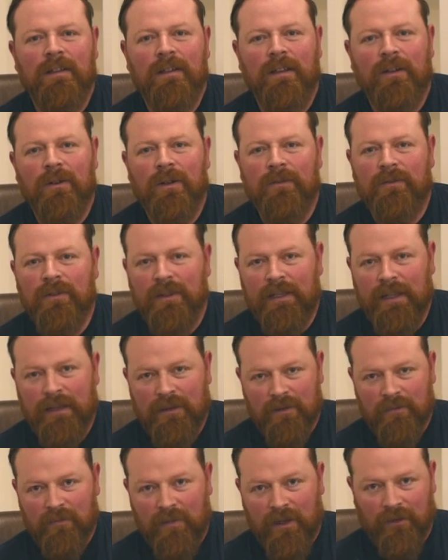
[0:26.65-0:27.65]
They don't even
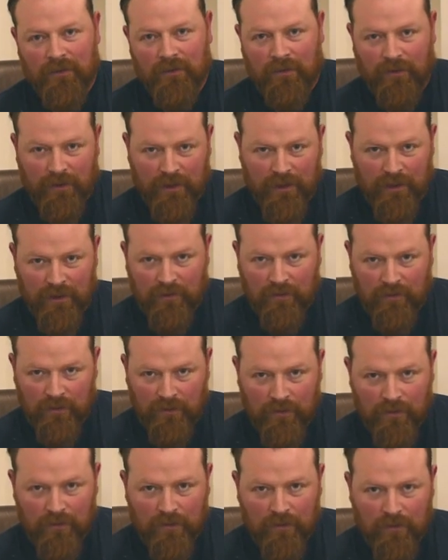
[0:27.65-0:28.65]
let them enter it
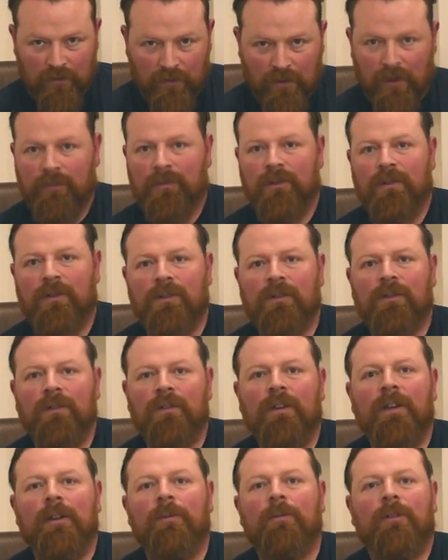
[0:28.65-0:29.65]
into
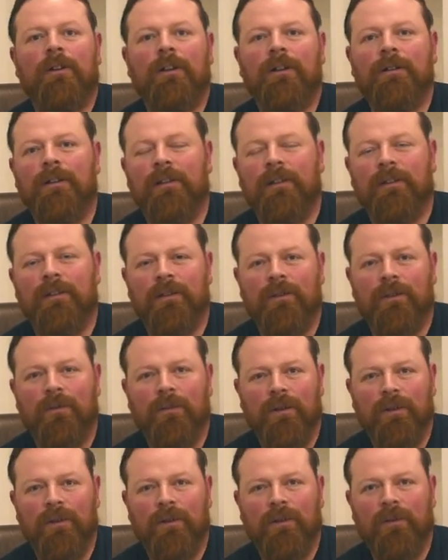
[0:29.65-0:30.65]
competitions anymore because it's
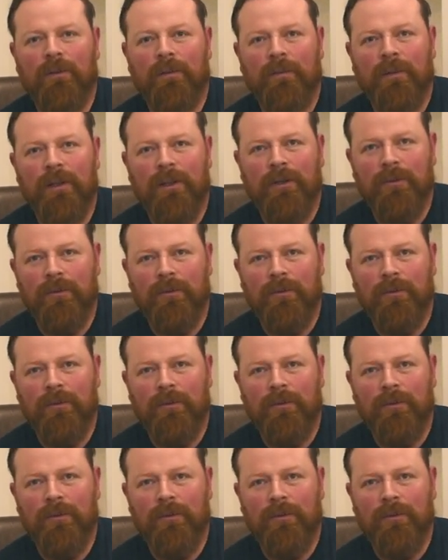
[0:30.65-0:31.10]
won so many